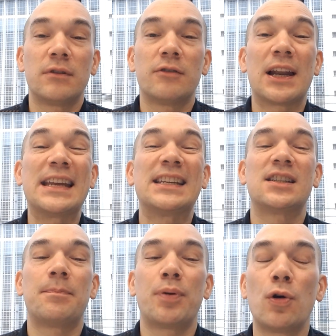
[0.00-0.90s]
related
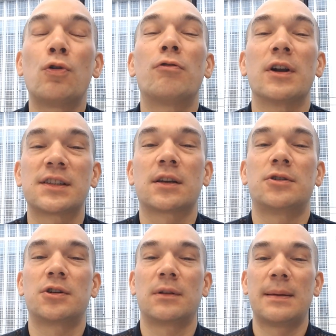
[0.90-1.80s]
to poorer
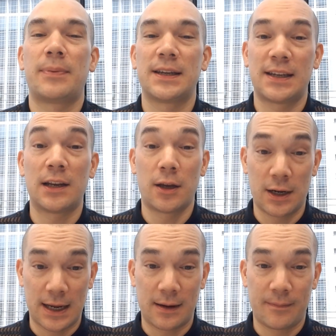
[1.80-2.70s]
social implicit
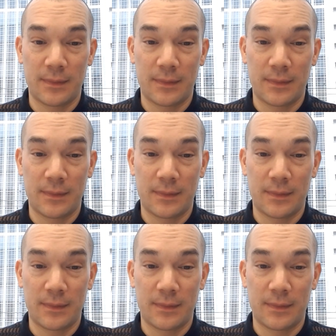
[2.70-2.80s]
learning.